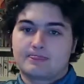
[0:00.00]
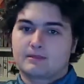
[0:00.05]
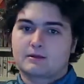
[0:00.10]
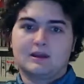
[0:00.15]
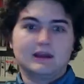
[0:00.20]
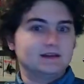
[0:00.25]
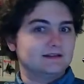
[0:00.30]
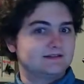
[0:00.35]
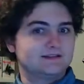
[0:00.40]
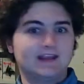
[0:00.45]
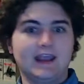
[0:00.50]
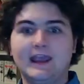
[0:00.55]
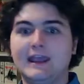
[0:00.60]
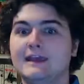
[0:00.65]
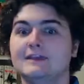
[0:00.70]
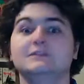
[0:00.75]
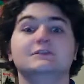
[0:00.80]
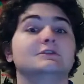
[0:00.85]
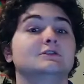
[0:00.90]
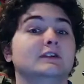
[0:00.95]

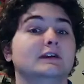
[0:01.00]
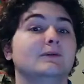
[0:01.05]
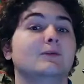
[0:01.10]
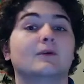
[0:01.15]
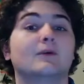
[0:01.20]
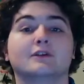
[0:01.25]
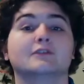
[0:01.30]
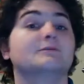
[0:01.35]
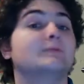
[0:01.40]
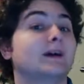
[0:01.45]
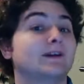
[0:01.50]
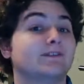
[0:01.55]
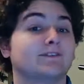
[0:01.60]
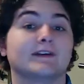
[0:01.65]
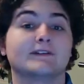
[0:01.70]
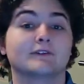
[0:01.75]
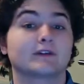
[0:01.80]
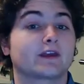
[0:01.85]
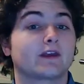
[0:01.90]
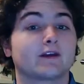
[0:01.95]
continually one of my
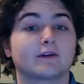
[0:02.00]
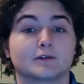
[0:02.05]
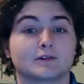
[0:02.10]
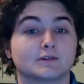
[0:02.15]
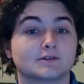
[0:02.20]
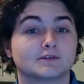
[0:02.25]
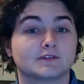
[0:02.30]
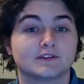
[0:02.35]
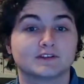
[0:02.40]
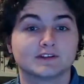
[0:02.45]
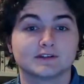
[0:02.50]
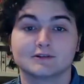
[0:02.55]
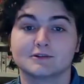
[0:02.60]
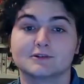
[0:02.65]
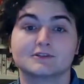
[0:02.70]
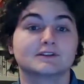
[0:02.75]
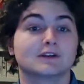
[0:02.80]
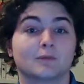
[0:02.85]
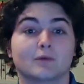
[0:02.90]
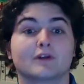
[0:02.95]
favorite characters in the
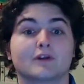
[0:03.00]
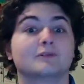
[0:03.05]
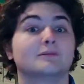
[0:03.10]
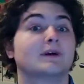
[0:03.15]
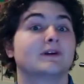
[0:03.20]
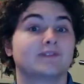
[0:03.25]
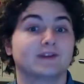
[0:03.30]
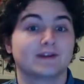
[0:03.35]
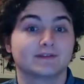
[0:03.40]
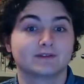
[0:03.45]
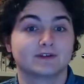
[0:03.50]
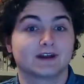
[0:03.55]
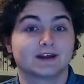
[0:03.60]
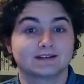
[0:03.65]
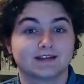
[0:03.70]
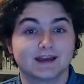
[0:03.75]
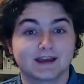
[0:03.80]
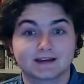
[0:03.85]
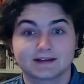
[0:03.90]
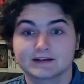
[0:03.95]
series and one of my favorite
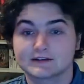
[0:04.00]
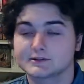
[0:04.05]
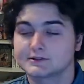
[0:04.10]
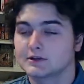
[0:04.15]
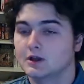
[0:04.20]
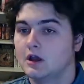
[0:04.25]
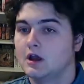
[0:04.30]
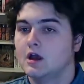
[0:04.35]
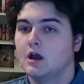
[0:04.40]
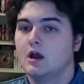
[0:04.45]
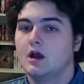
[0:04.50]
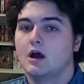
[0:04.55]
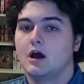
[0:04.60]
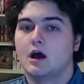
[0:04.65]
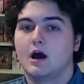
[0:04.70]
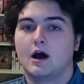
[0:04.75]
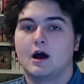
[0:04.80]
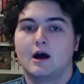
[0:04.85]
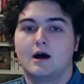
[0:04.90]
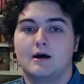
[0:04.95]
antagonists.
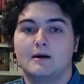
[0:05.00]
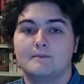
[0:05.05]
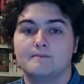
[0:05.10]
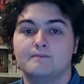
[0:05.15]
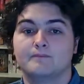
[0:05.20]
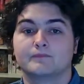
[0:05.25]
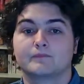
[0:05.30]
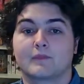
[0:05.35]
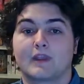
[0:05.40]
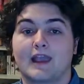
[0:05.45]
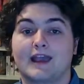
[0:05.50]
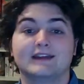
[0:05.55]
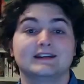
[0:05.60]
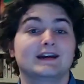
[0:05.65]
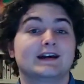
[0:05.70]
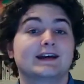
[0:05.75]
And I